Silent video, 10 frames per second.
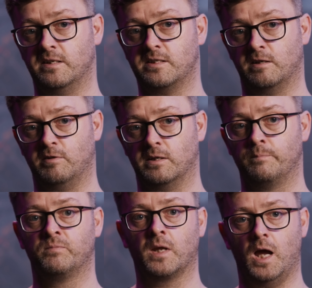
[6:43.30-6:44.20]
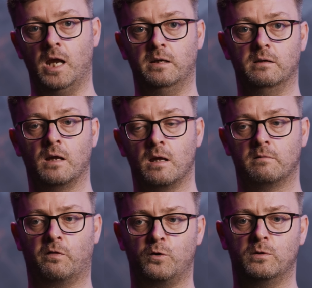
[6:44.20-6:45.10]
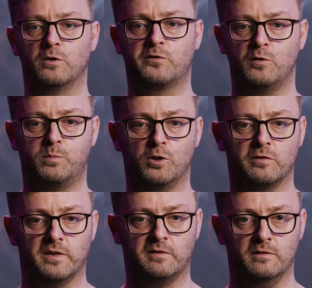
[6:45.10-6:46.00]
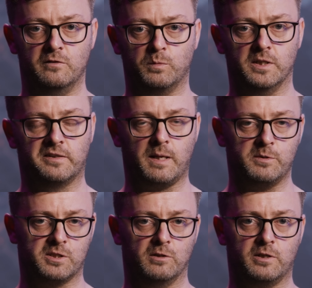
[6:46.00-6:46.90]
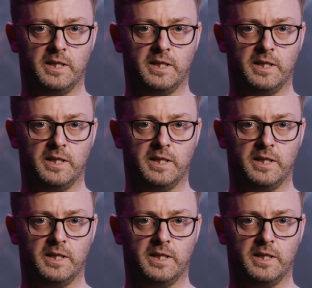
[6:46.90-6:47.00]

interior. And through those 2 processes, we'll establish the look